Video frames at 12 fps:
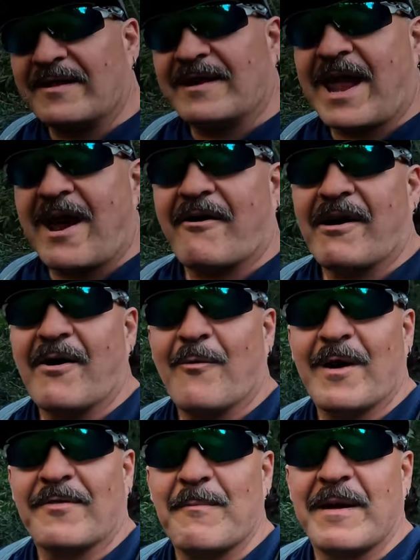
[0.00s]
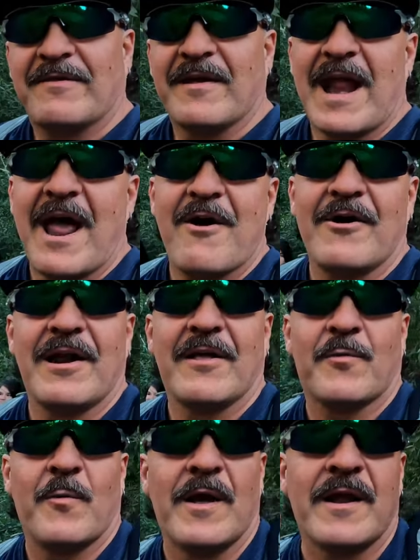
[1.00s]
and Carrie are with me today on
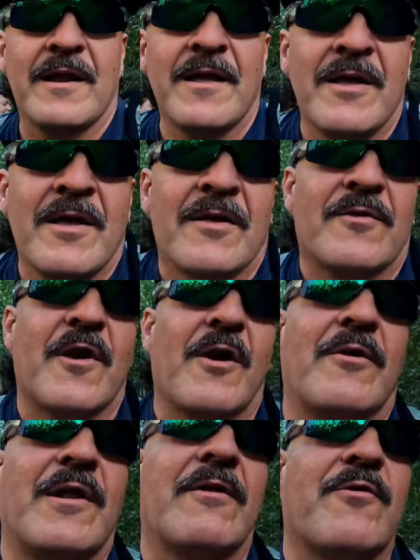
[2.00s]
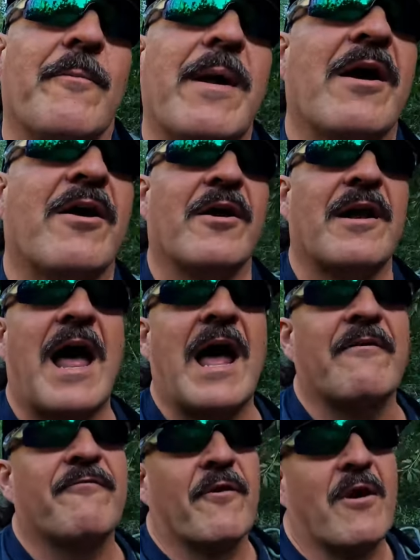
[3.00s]
this one. So this will be a good
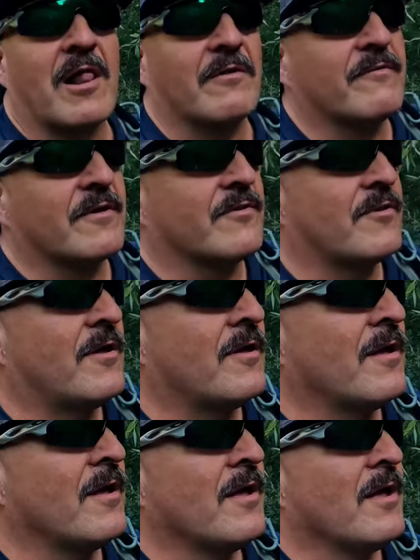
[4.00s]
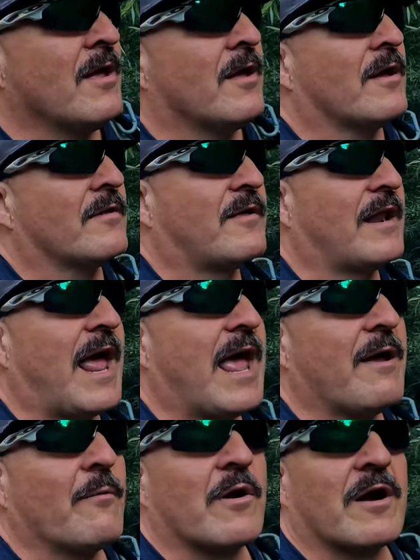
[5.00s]
hike for all of us
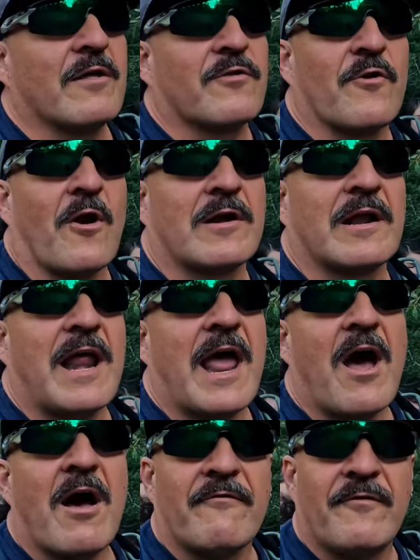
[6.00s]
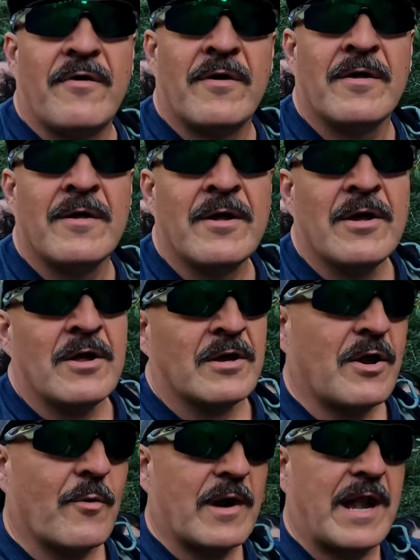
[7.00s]
today. We're gonna start the day off
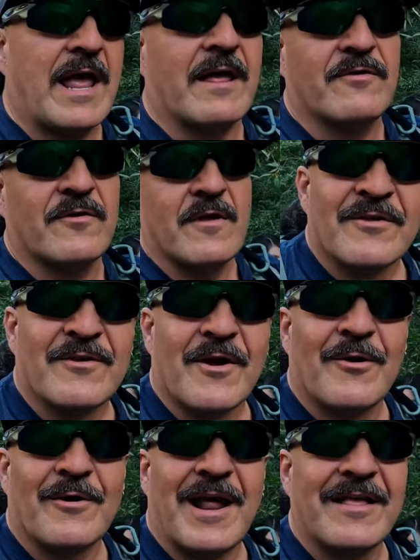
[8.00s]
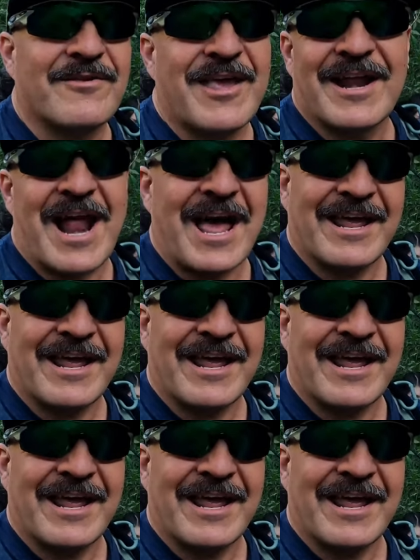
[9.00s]
doing this. So let's get